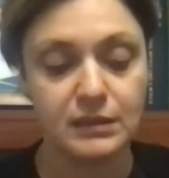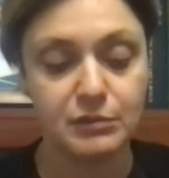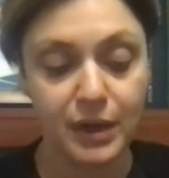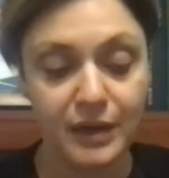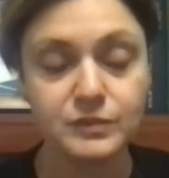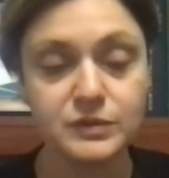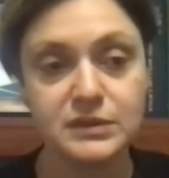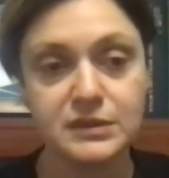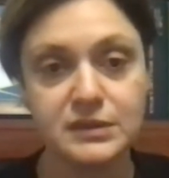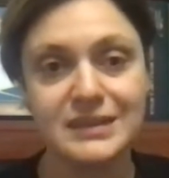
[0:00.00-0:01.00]

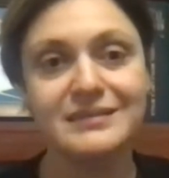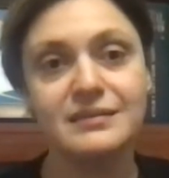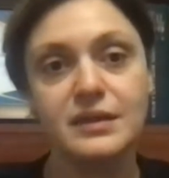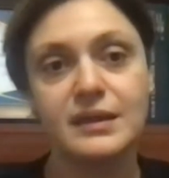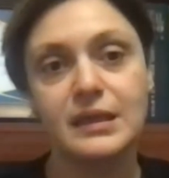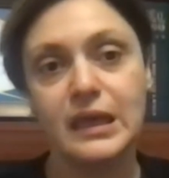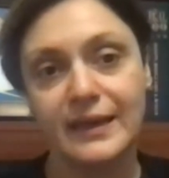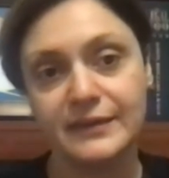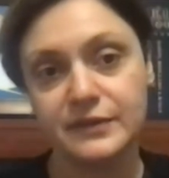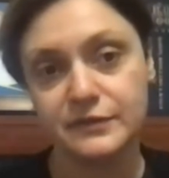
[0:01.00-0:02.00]
grounds till the
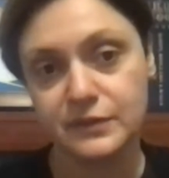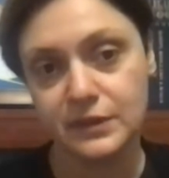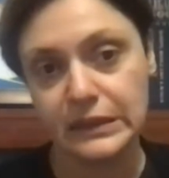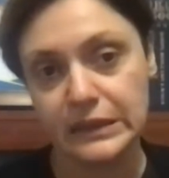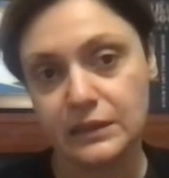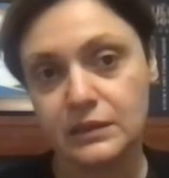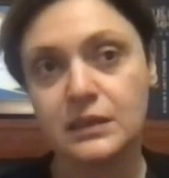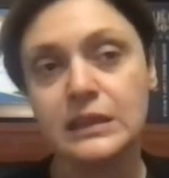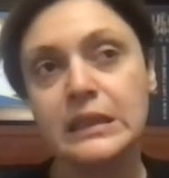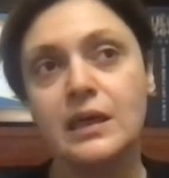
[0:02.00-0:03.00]
end of the year